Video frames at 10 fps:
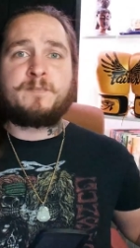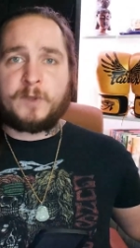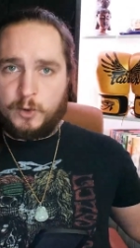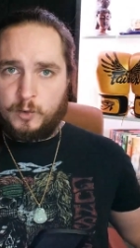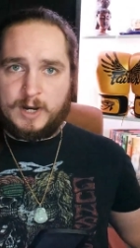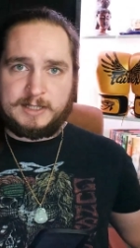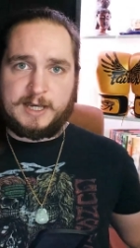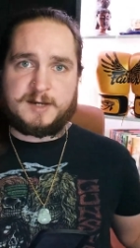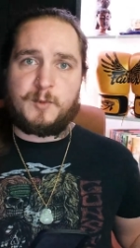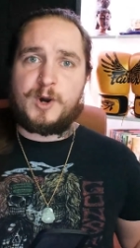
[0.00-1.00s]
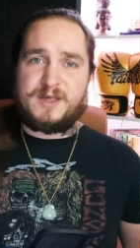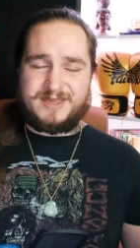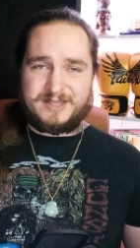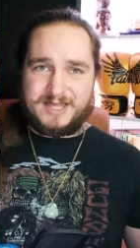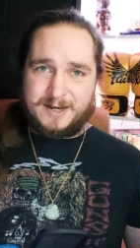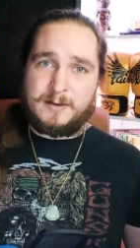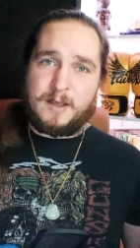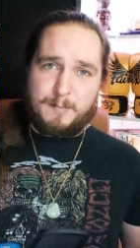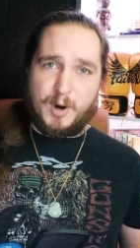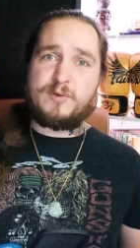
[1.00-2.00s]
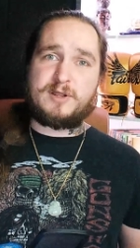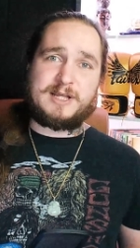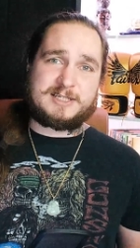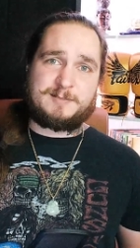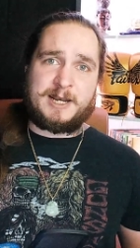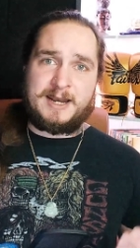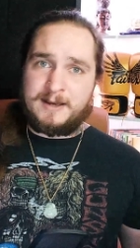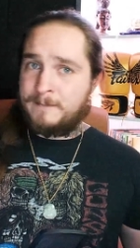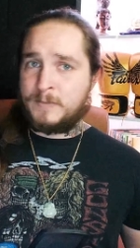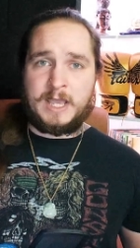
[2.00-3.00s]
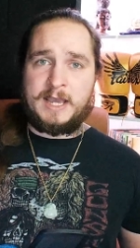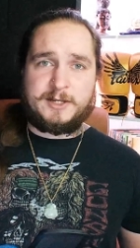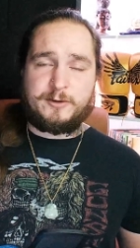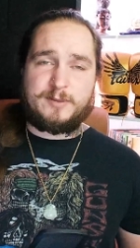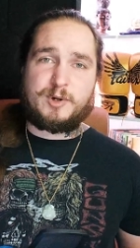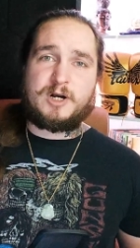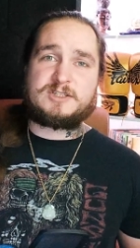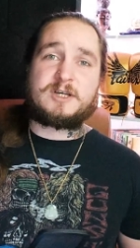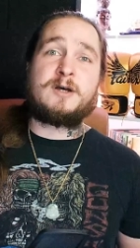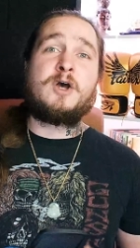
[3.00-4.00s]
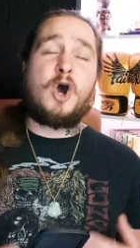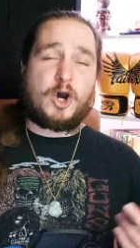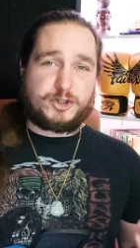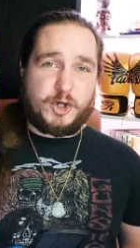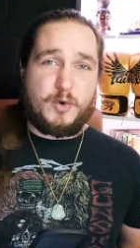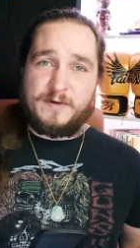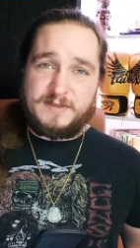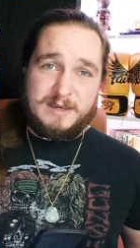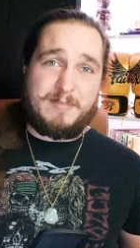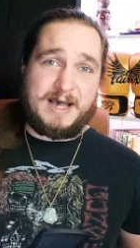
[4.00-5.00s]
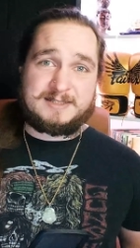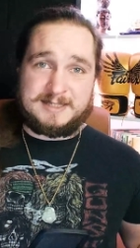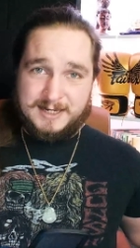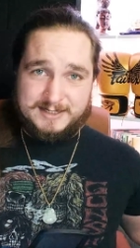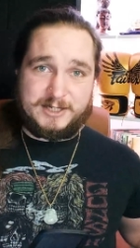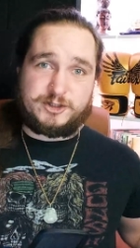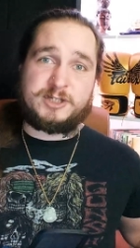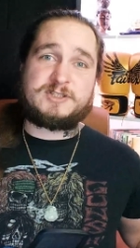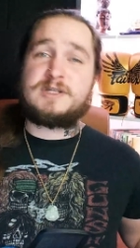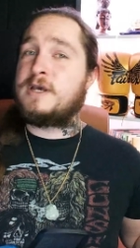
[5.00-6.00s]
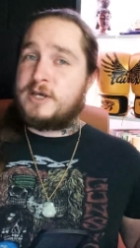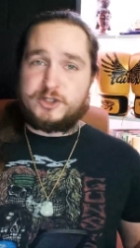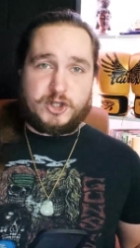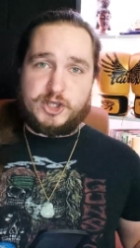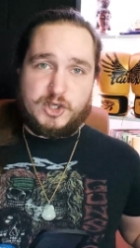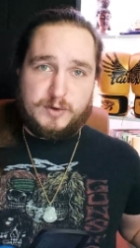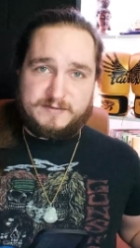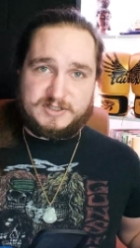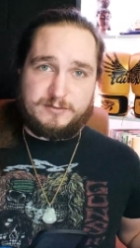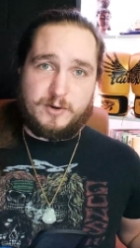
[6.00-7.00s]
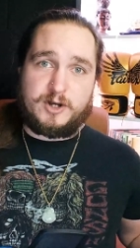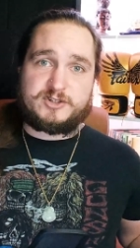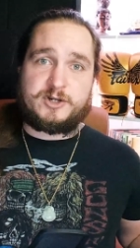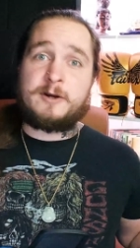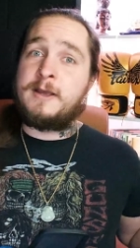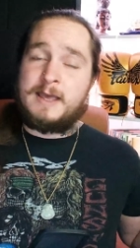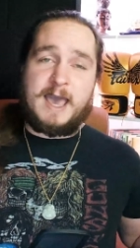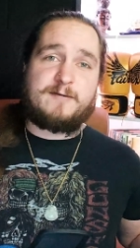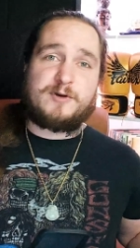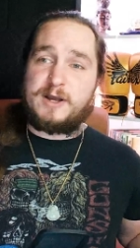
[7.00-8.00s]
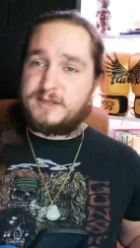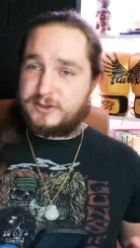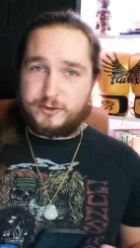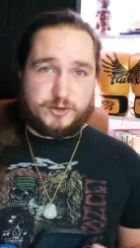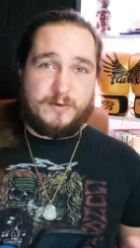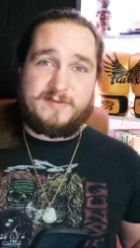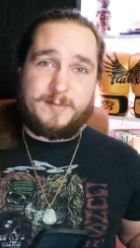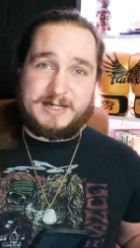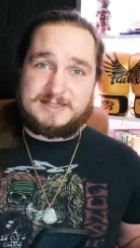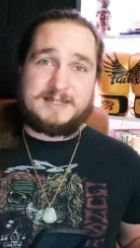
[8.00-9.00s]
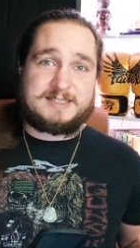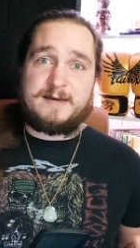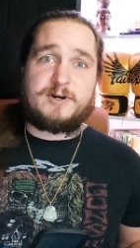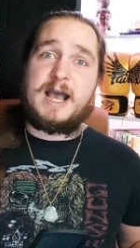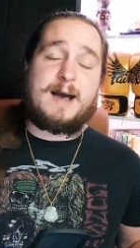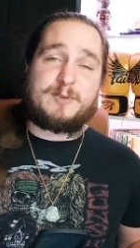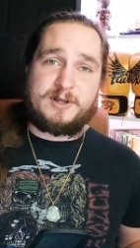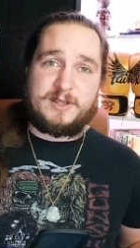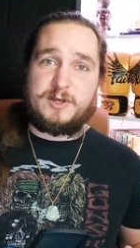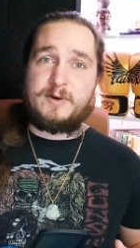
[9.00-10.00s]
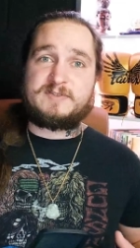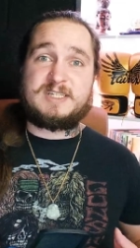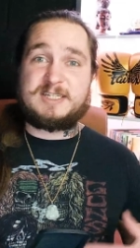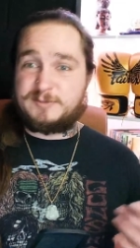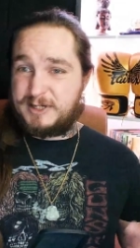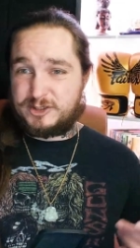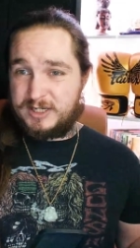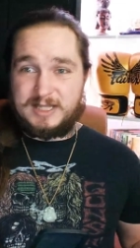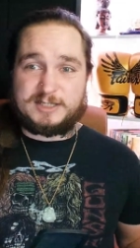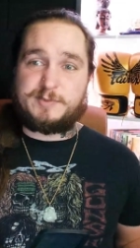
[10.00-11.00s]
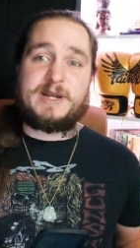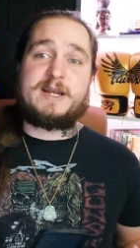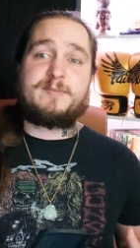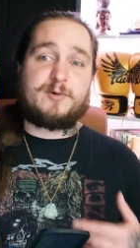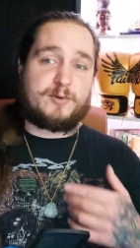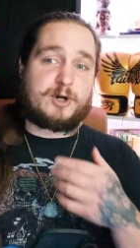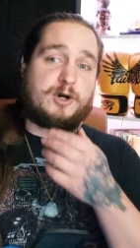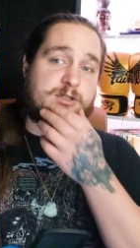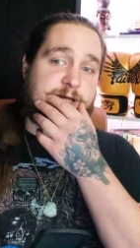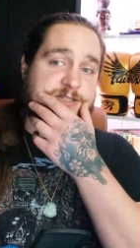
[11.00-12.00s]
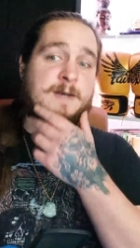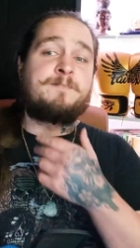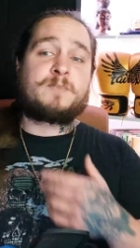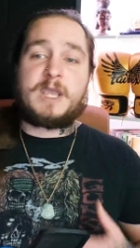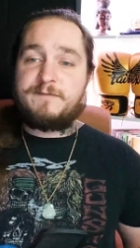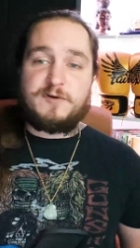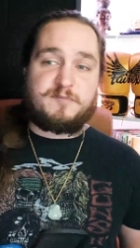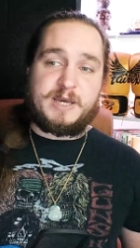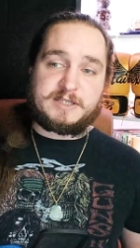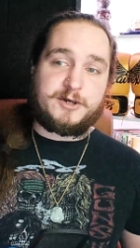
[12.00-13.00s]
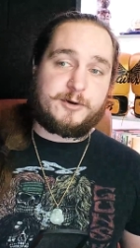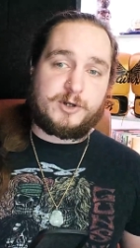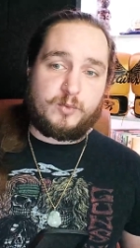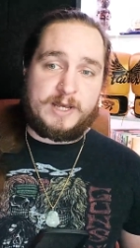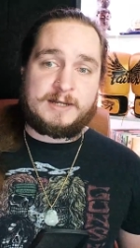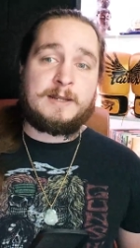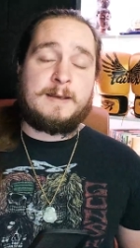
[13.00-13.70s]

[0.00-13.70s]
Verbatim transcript: who I like more. I think that both Alex Pereira and Yuri Prochazka are two of the best additions to the UFC roster ever. I think they're two of the best things to ever happen to the UFC, especially Alex Pereira, but regardless, if you've picked Yuri to win,